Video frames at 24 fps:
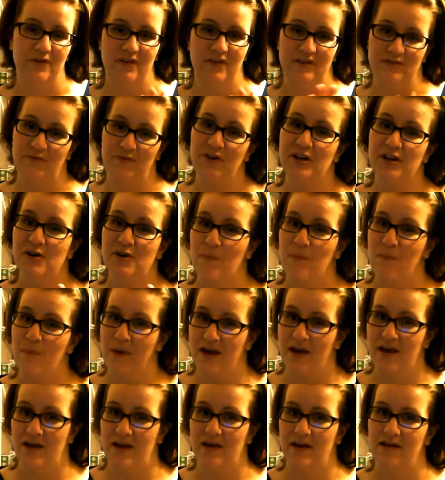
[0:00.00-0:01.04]
This video
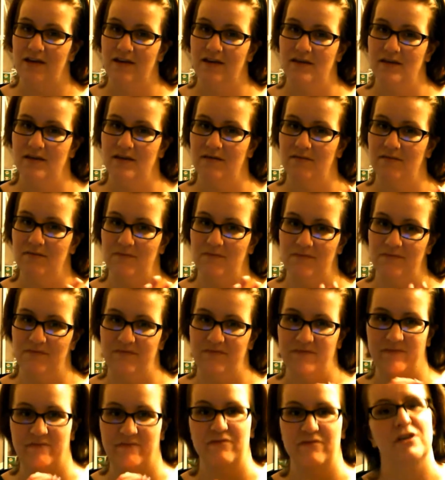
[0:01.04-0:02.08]
may
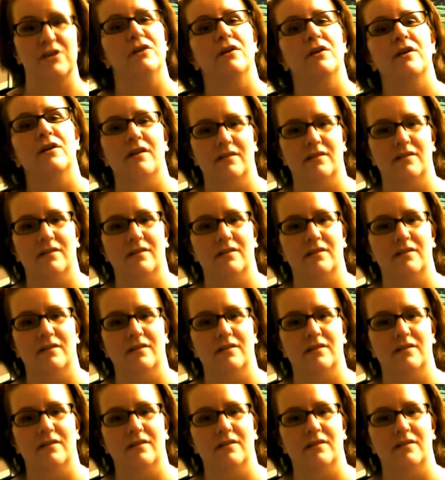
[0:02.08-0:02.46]
feel